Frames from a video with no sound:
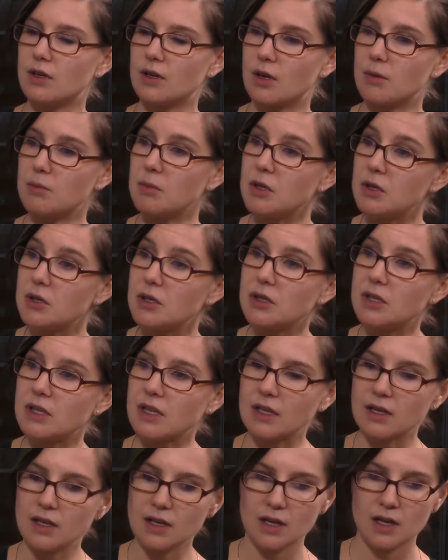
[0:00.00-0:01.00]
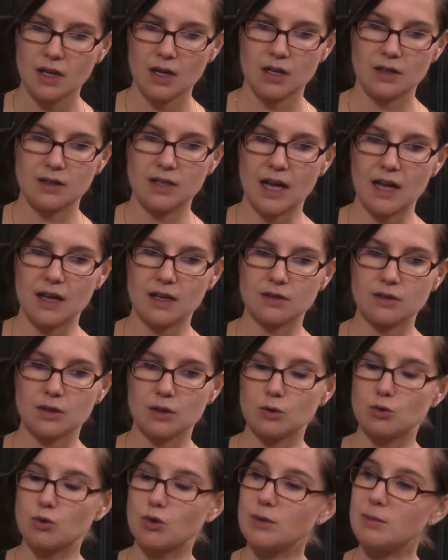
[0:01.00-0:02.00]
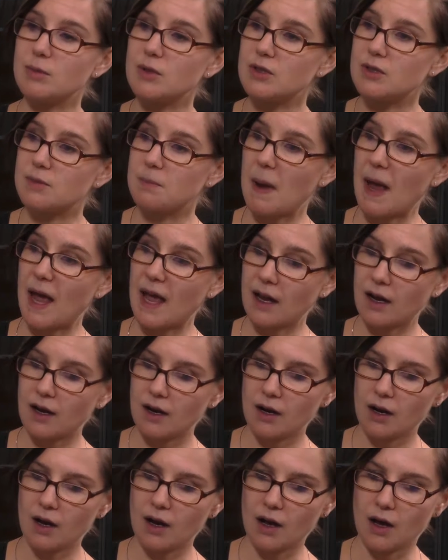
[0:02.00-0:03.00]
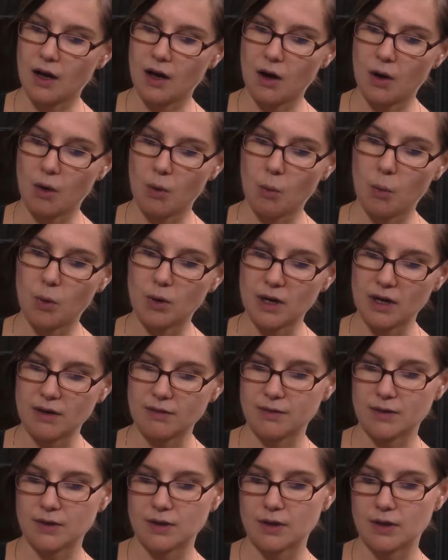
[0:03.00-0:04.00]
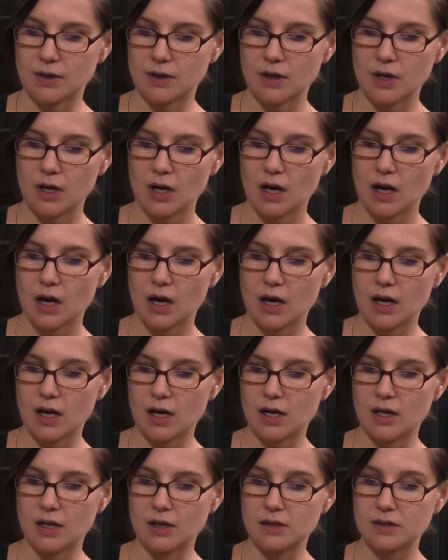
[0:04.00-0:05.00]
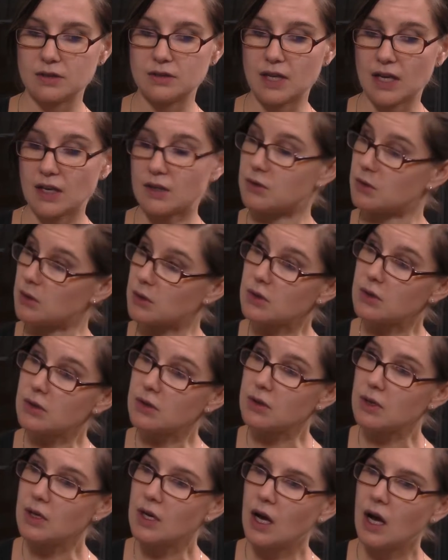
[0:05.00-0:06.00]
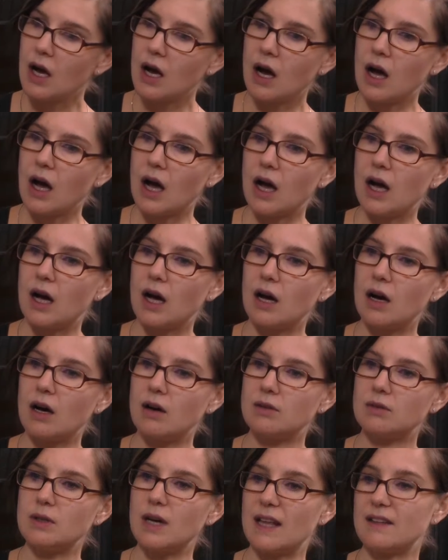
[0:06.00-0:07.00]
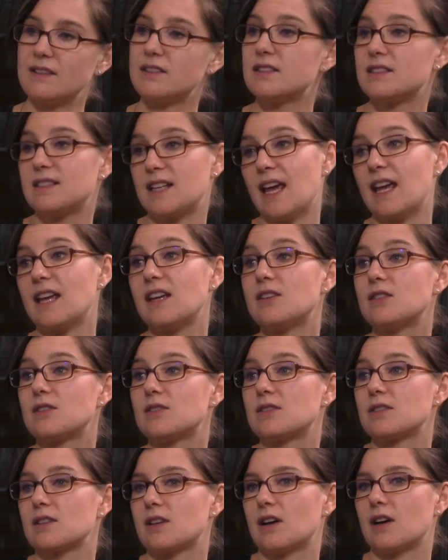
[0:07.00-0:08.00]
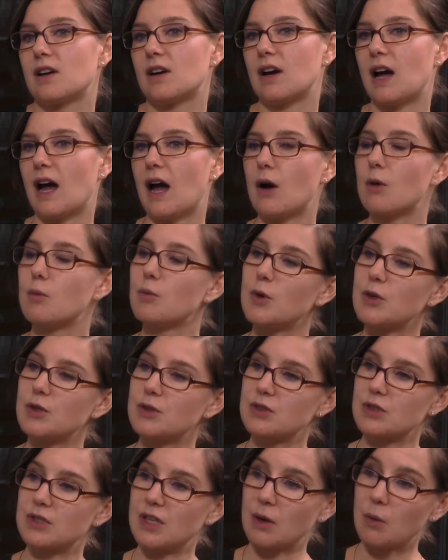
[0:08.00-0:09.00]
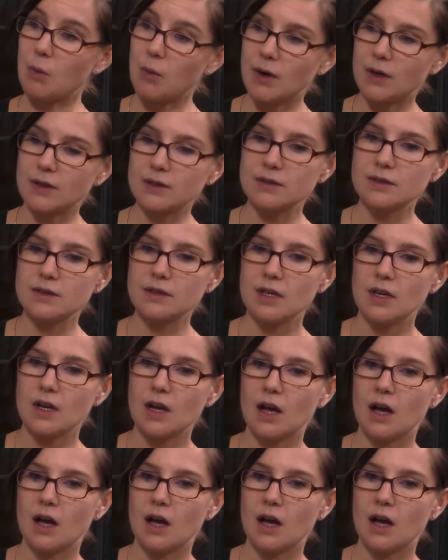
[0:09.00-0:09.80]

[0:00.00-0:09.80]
community that contributes back whatever they do, and takes how much they want,